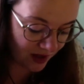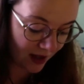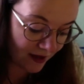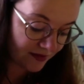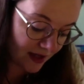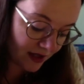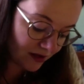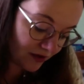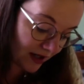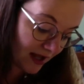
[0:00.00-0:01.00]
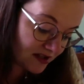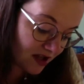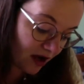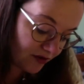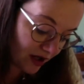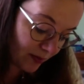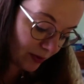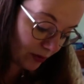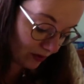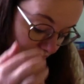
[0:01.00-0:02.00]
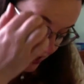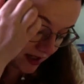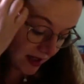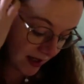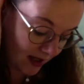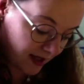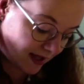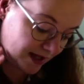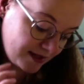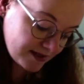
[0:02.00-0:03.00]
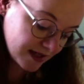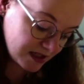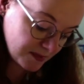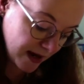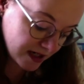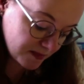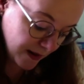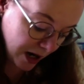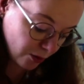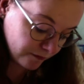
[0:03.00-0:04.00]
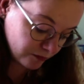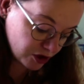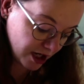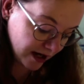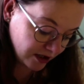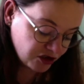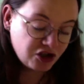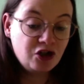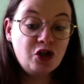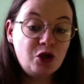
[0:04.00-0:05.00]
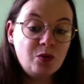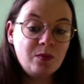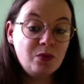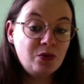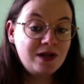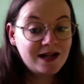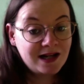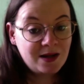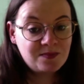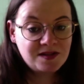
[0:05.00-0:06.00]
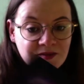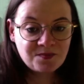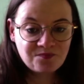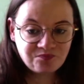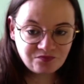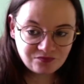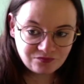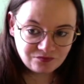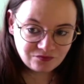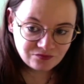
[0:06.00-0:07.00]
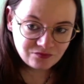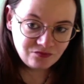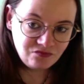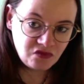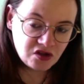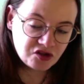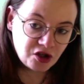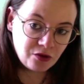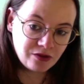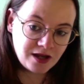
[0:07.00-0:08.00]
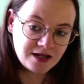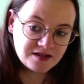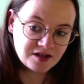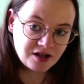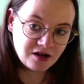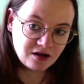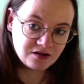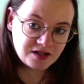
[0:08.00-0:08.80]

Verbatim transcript: And then the last card that I pulled is Expect Powerful Change New Moon Eclipse. So that is the card.